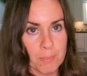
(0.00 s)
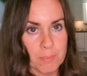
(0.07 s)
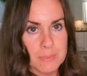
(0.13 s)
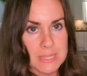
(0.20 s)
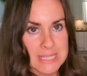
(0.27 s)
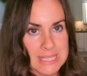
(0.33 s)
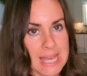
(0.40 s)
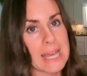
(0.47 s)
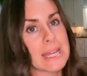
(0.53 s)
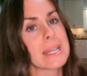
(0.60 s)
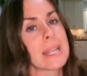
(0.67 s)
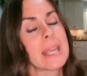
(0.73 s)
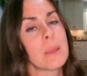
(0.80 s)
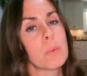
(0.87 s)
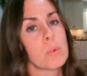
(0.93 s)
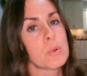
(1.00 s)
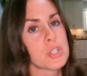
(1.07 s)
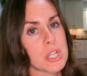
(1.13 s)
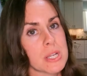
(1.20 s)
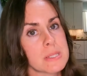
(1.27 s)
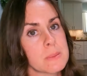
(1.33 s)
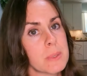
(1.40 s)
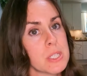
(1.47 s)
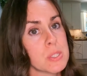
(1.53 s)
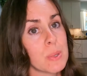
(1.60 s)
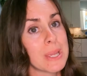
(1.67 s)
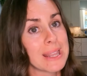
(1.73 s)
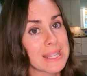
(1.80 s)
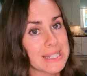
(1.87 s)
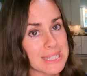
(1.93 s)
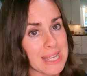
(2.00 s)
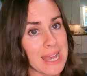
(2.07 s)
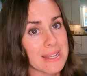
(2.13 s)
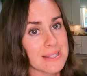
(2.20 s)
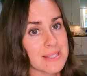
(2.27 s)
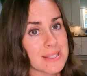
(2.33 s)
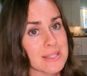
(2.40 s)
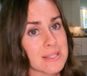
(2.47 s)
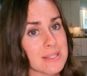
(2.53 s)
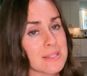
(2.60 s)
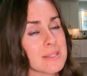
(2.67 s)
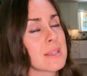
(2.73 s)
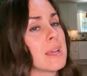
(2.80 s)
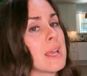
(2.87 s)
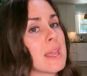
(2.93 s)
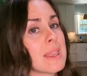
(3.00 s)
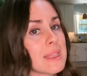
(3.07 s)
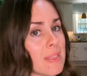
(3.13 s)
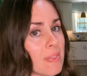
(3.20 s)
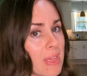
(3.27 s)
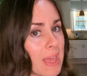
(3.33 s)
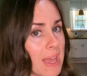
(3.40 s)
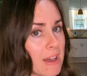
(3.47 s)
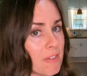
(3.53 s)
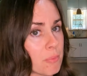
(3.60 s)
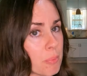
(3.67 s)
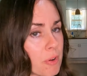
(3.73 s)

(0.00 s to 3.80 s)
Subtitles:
set, he will just be doing the tests that they have